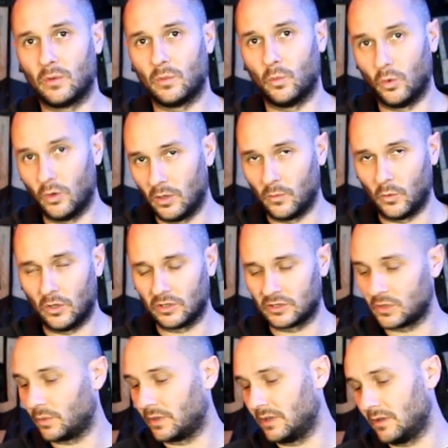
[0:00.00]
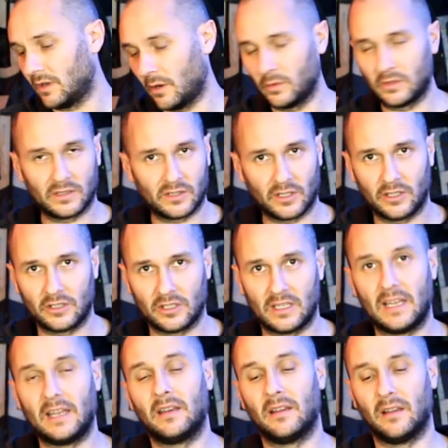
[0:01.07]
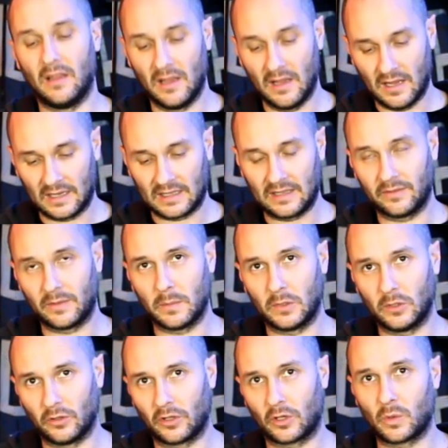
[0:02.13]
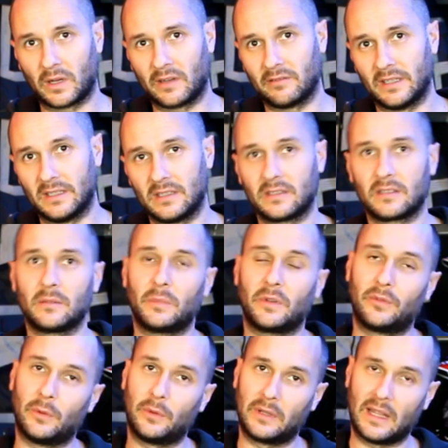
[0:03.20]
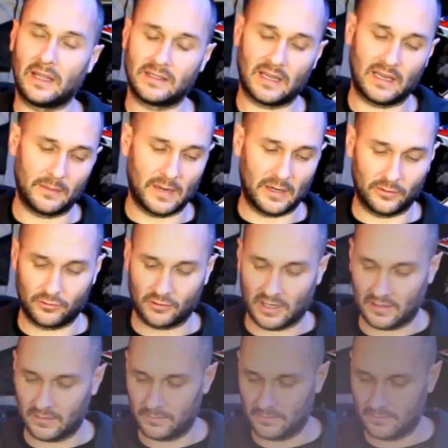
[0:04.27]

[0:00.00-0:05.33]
warm water with no detergent in and give them another quick rinse before we then take them out and dry them.